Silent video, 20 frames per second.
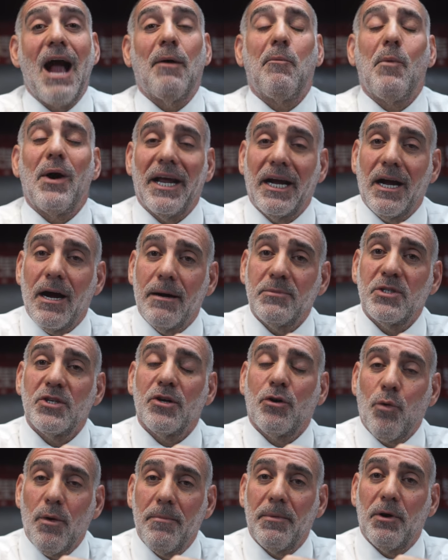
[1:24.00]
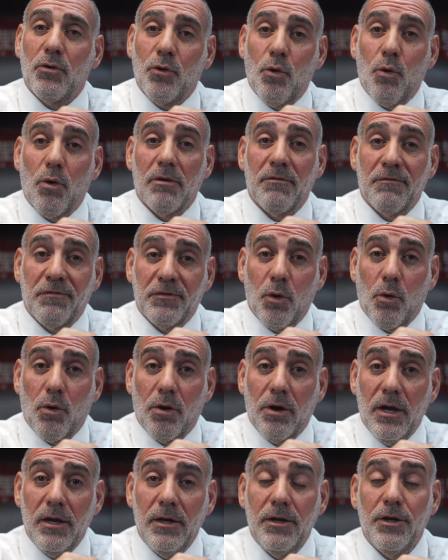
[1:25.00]
And when it comes to criminal court in
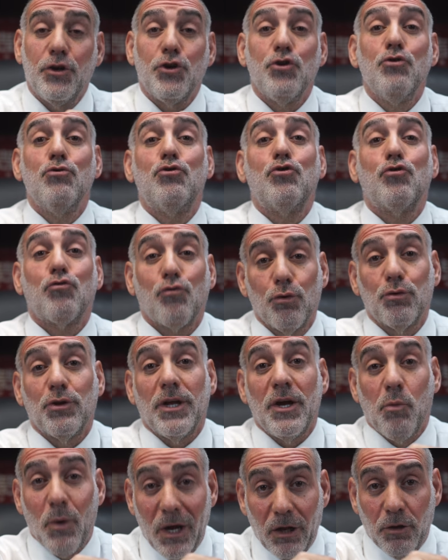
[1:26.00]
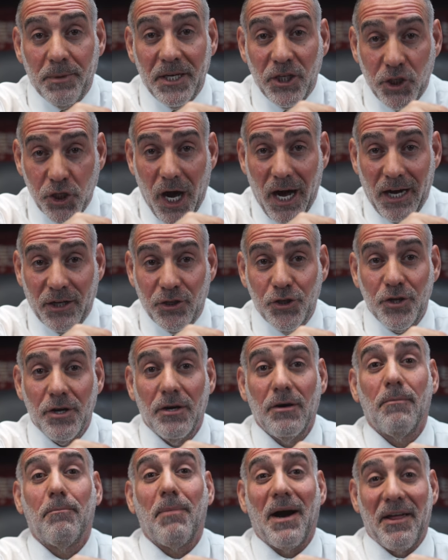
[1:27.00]
Florida, you truly will be
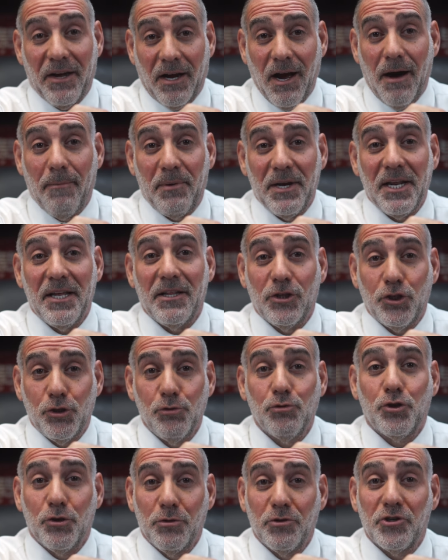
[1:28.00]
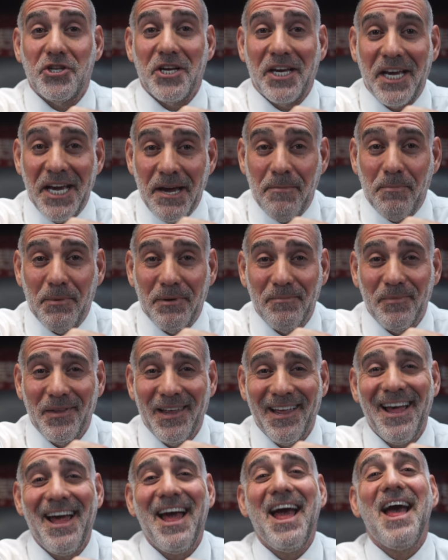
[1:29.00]
judged by the company that you choose to keep.
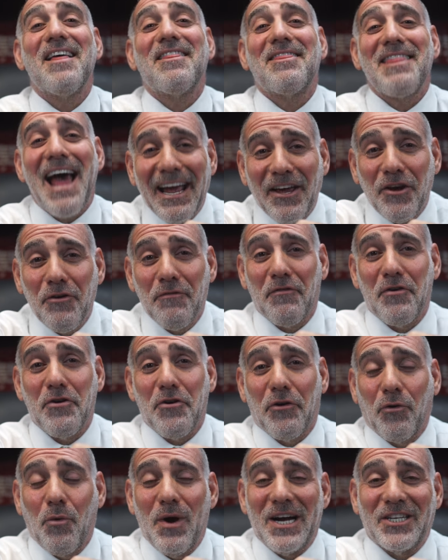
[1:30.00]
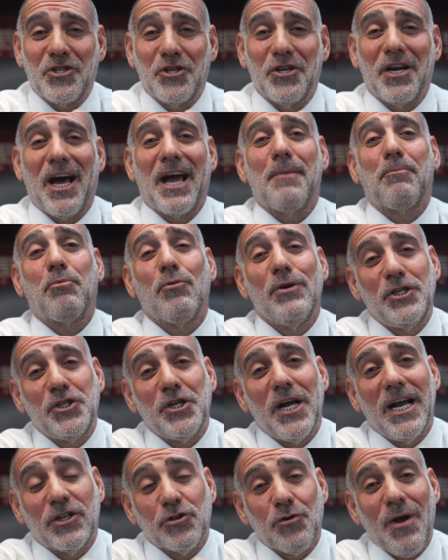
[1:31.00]
Thank you for your question. I
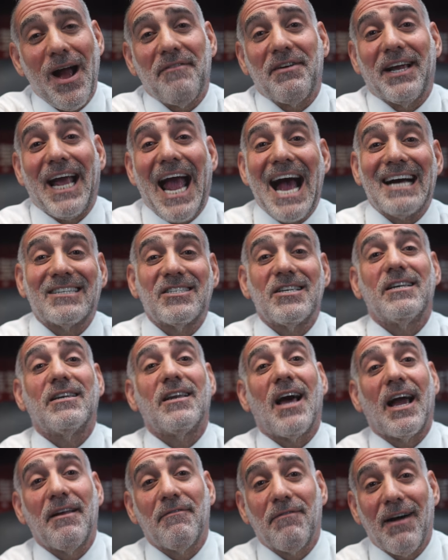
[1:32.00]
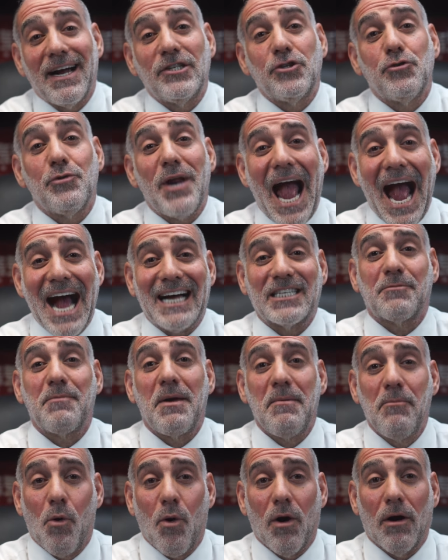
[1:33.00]
appreciate your having asked it, and I invite you to
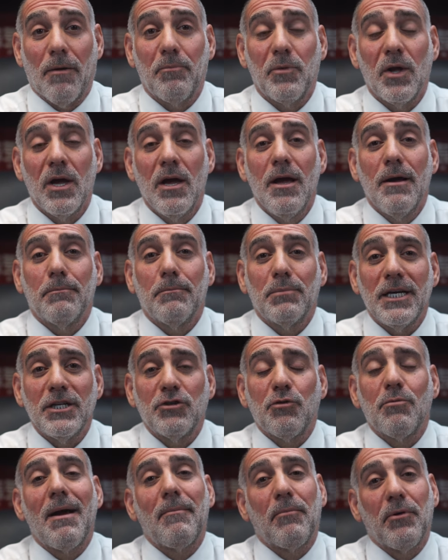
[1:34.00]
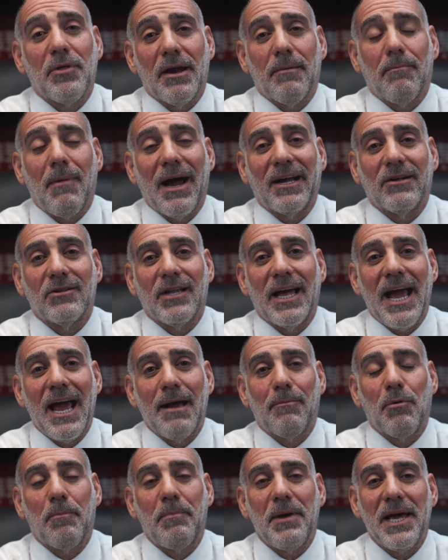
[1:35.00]
ask me more. Please remember that at Michael A.
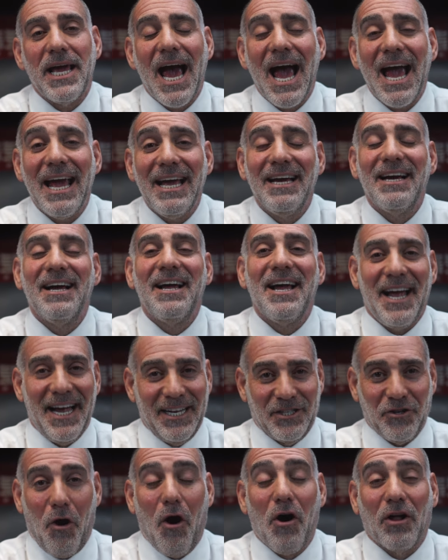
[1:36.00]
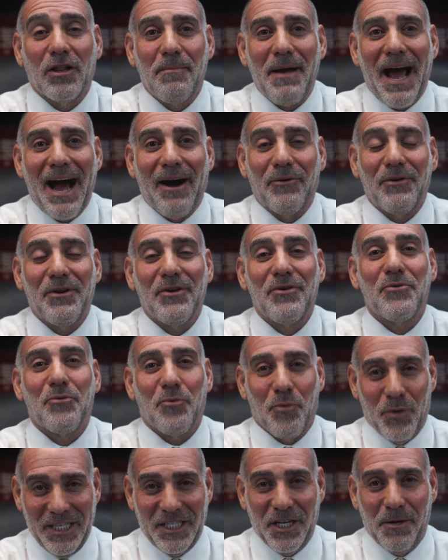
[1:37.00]
Haber, PA, it's all about
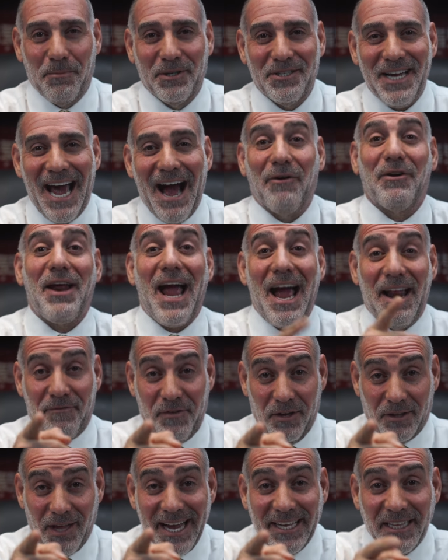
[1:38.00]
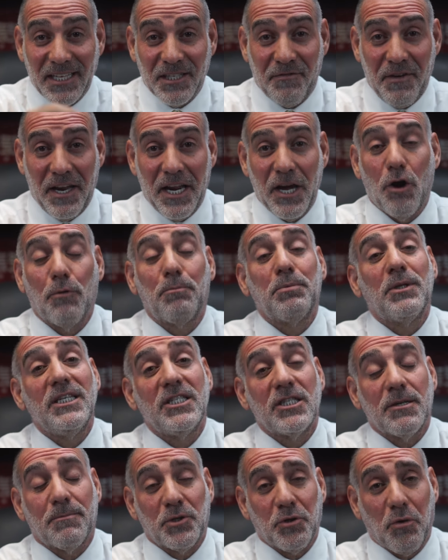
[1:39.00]
reasonable doubt. And if you like this video,
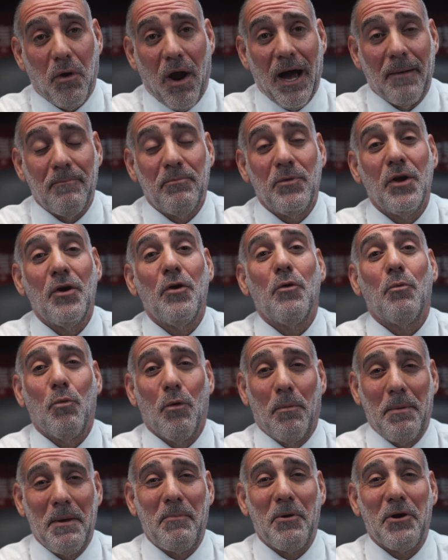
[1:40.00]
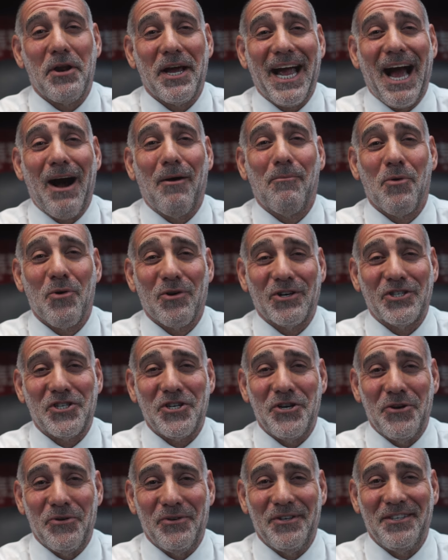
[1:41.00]
please subscribe. We'll be putting out more
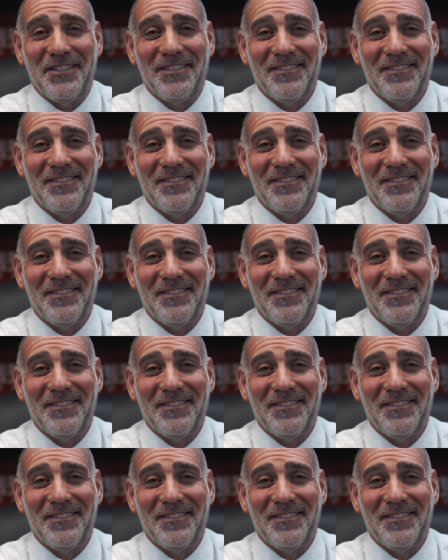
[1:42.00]
soon.